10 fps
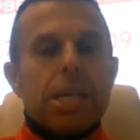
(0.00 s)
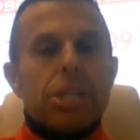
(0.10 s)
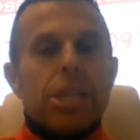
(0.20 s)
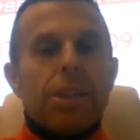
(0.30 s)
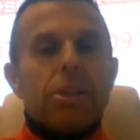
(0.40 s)

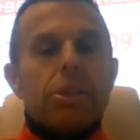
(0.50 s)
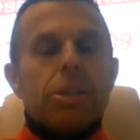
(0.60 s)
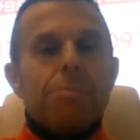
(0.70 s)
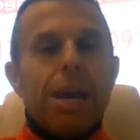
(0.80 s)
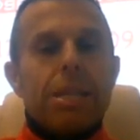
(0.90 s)
Sand and
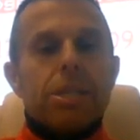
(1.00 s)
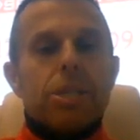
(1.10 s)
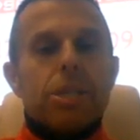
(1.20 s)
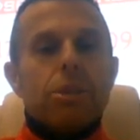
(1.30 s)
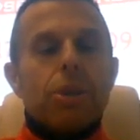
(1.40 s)

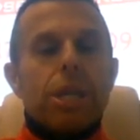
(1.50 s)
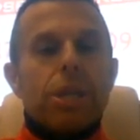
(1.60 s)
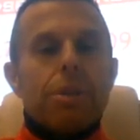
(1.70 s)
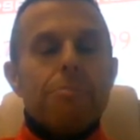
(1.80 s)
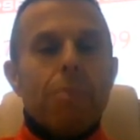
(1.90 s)
cement, you're looking
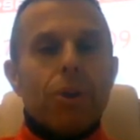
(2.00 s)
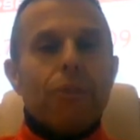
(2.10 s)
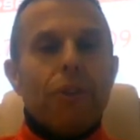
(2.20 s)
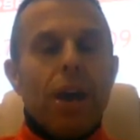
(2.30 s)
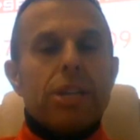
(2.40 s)
at the
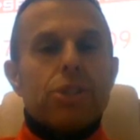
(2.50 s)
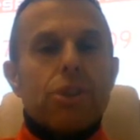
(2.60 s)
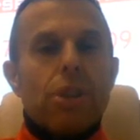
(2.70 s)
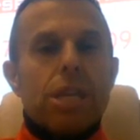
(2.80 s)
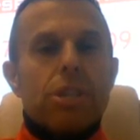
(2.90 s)
modified
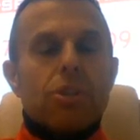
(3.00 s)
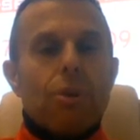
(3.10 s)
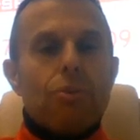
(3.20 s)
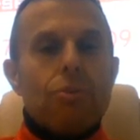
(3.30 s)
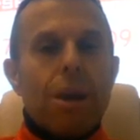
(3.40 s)
screed, so
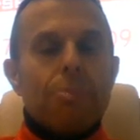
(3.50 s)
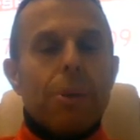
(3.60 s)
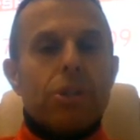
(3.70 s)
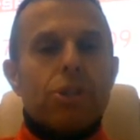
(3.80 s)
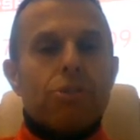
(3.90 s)
a
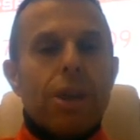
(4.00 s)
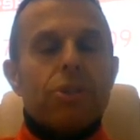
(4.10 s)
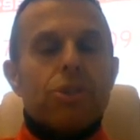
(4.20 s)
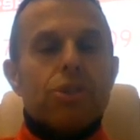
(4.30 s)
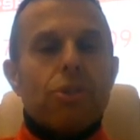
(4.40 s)
rapid
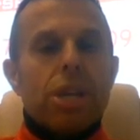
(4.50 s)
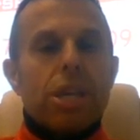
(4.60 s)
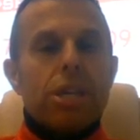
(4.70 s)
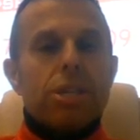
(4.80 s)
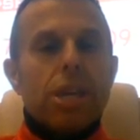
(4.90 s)
strength
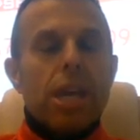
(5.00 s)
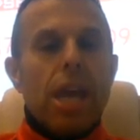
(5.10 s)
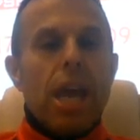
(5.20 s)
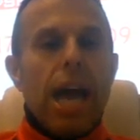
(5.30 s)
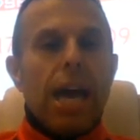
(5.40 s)
screed,
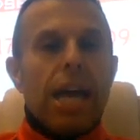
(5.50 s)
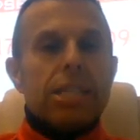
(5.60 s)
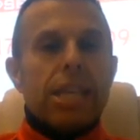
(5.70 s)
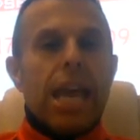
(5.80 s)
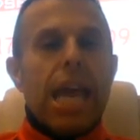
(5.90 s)

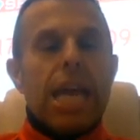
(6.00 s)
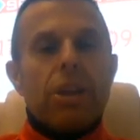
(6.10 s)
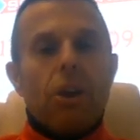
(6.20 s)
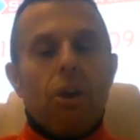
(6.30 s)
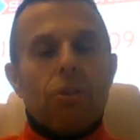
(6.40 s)
and
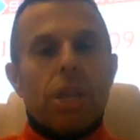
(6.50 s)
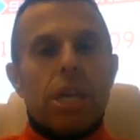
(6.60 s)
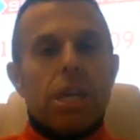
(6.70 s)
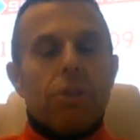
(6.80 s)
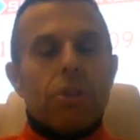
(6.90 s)
again on
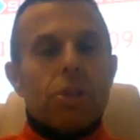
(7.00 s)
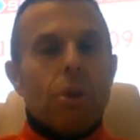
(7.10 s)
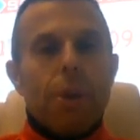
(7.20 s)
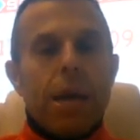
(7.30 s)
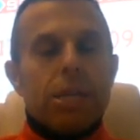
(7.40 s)
the
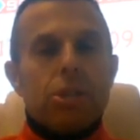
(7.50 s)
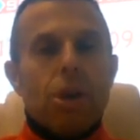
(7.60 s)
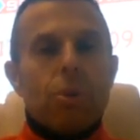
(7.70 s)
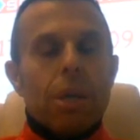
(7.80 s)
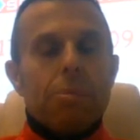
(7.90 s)
top end,
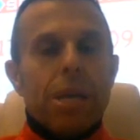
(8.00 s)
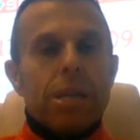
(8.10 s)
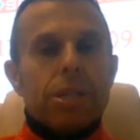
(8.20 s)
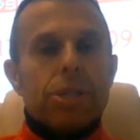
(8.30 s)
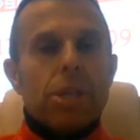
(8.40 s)
no
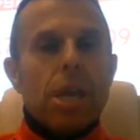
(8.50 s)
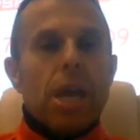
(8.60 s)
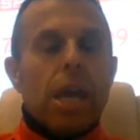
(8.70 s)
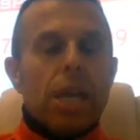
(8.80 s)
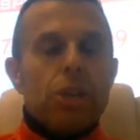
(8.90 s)
limits,
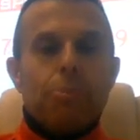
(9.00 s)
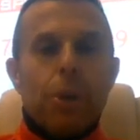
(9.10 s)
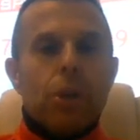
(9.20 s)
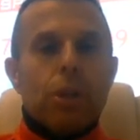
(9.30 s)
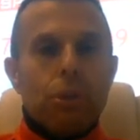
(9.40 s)

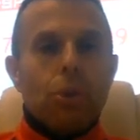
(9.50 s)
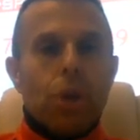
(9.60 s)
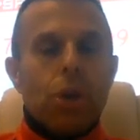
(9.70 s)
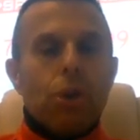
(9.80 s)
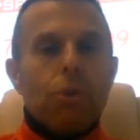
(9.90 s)
but
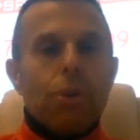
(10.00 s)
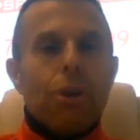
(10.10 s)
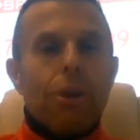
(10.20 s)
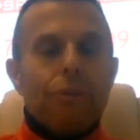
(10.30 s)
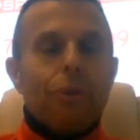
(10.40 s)
look at
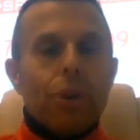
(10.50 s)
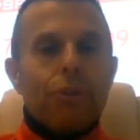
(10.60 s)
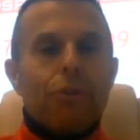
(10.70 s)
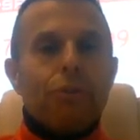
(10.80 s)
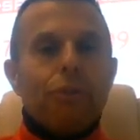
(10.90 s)
other
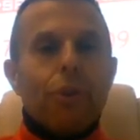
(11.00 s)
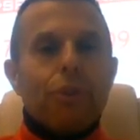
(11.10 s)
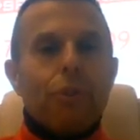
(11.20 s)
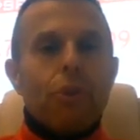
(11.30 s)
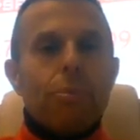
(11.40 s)

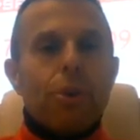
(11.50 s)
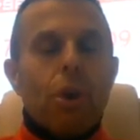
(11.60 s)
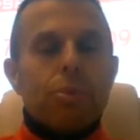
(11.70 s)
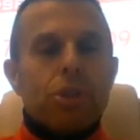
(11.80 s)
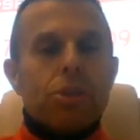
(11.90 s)
void former
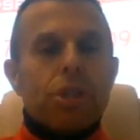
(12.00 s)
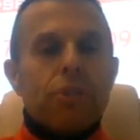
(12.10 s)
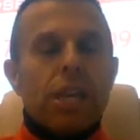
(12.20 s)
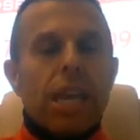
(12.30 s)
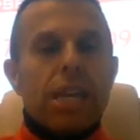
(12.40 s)
options
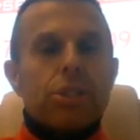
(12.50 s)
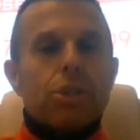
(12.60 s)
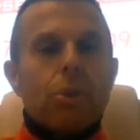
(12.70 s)
if it gets